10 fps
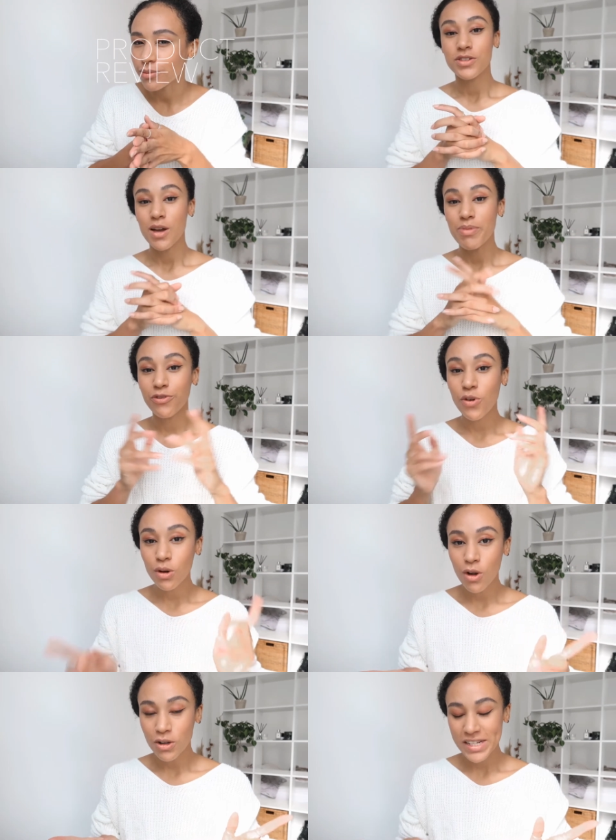So
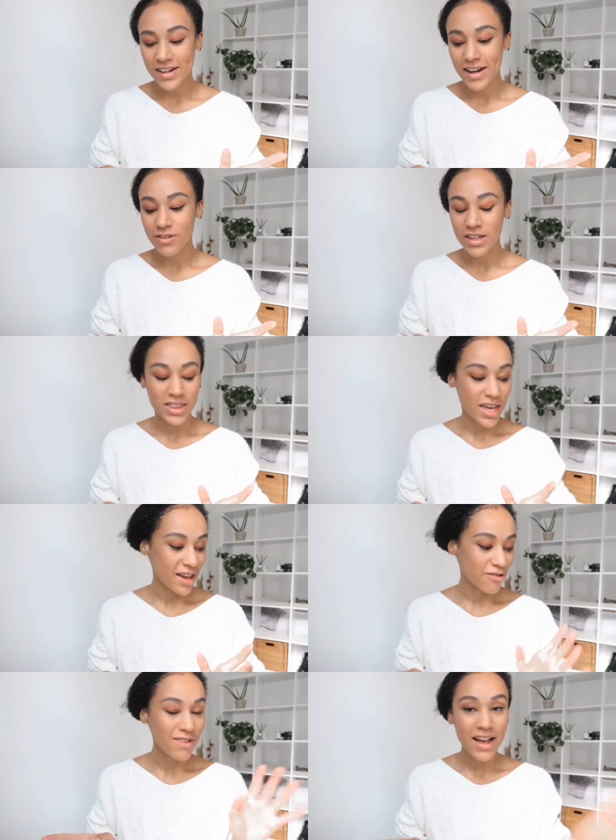before lockdown and
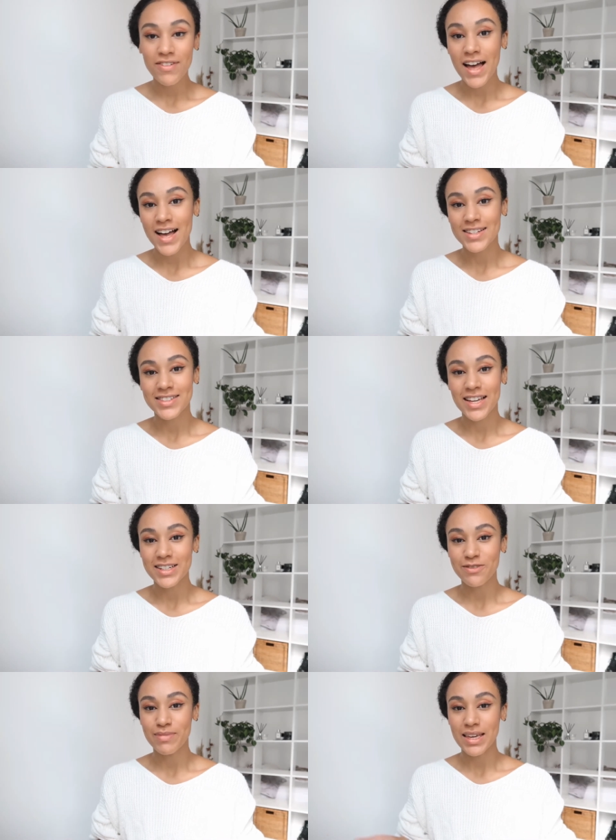everything, Rev Air
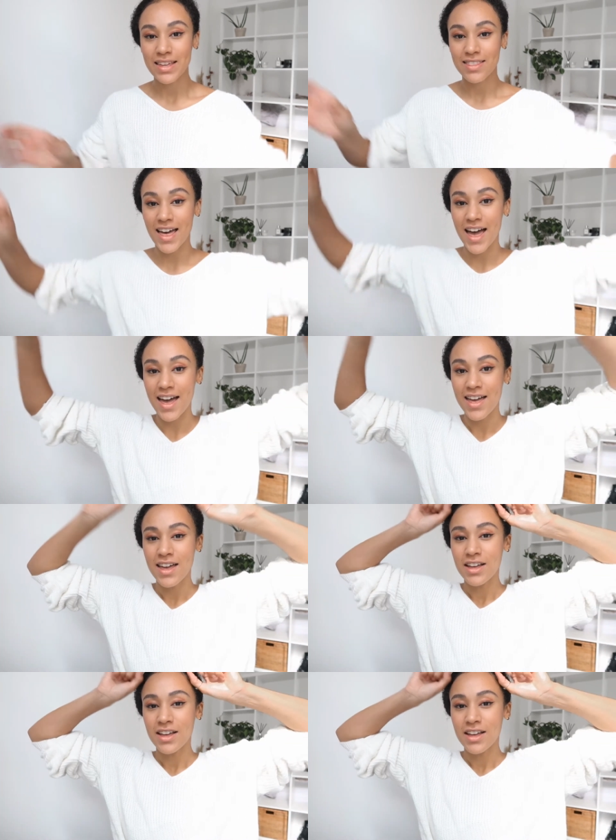sent me their